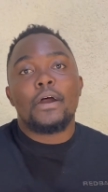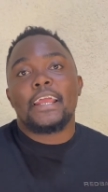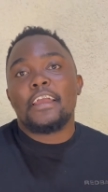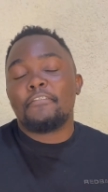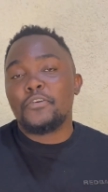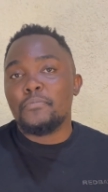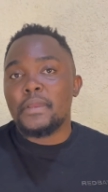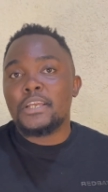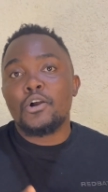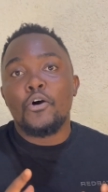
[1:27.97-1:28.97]
whatever you
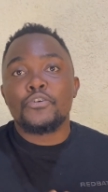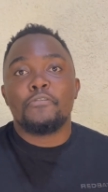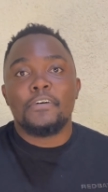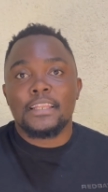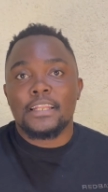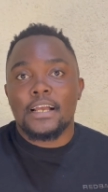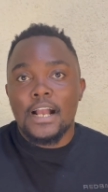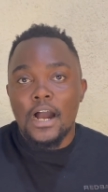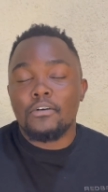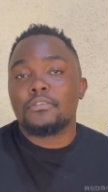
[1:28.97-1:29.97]
make on your funded
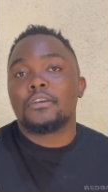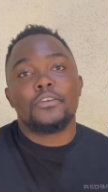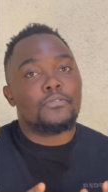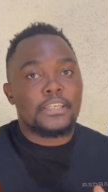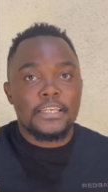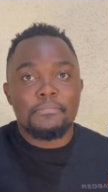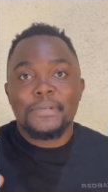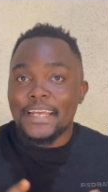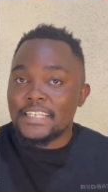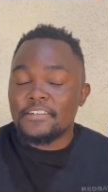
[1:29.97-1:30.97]
account, you
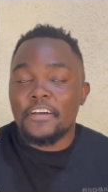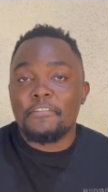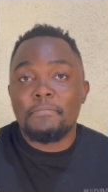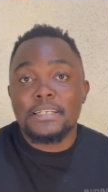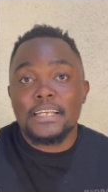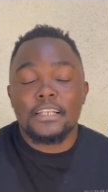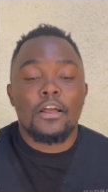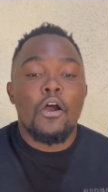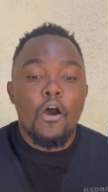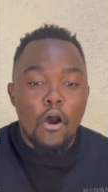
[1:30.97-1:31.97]
keep
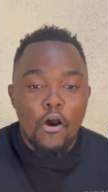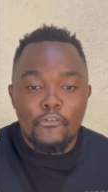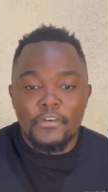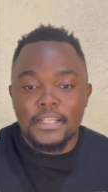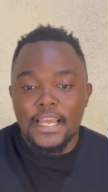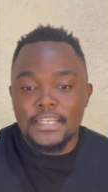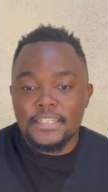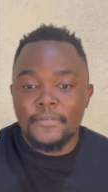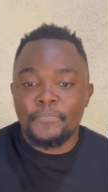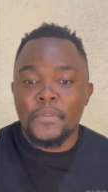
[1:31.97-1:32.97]
95% of it
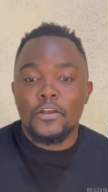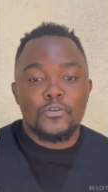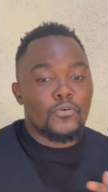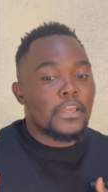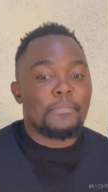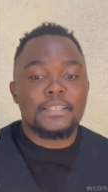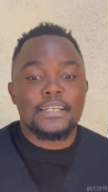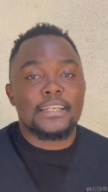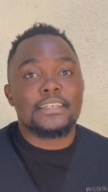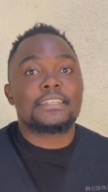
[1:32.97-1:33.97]
guys. No
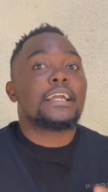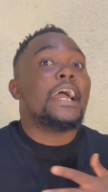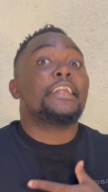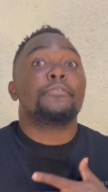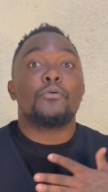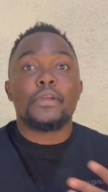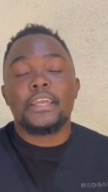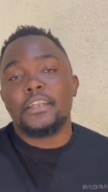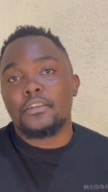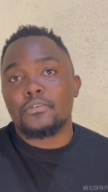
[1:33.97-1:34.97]
capital risk and no
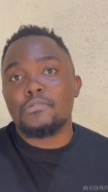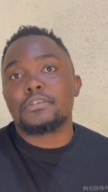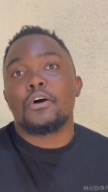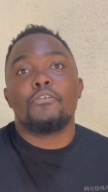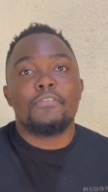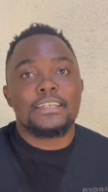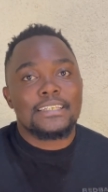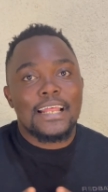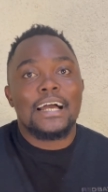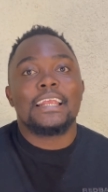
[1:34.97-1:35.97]
hidden rules, of
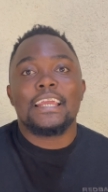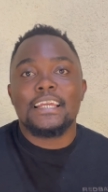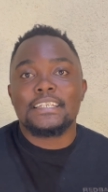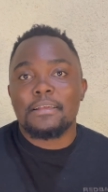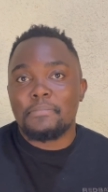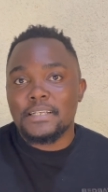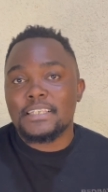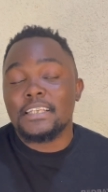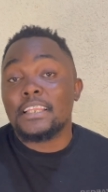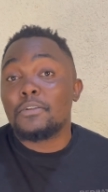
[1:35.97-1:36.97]
which that is the
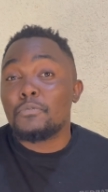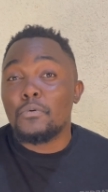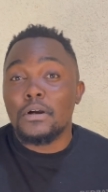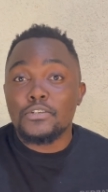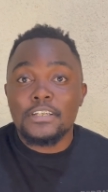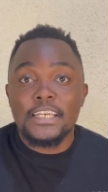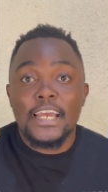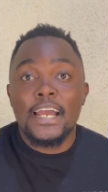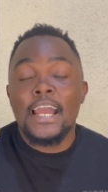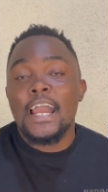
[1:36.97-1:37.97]
best thing that we want to
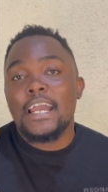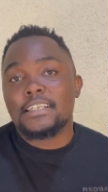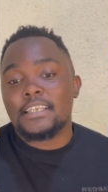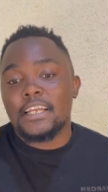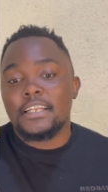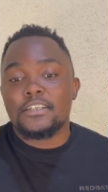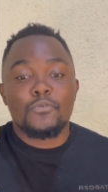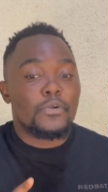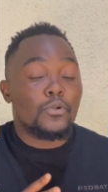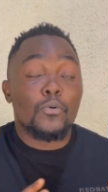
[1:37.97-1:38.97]
hear as
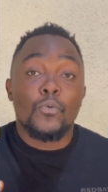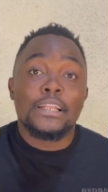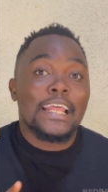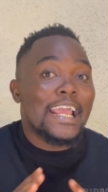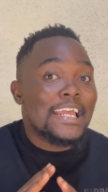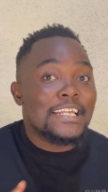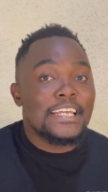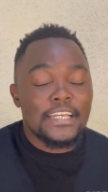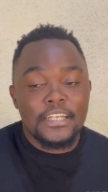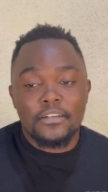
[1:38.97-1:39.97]
traders. We don't want
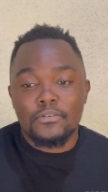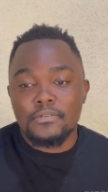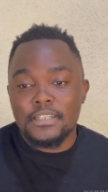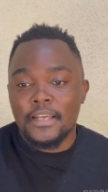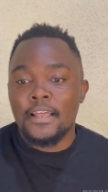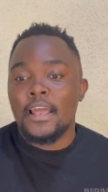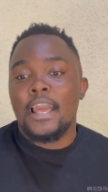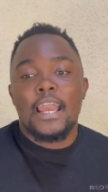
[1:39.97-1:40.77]
any hidden rules, né?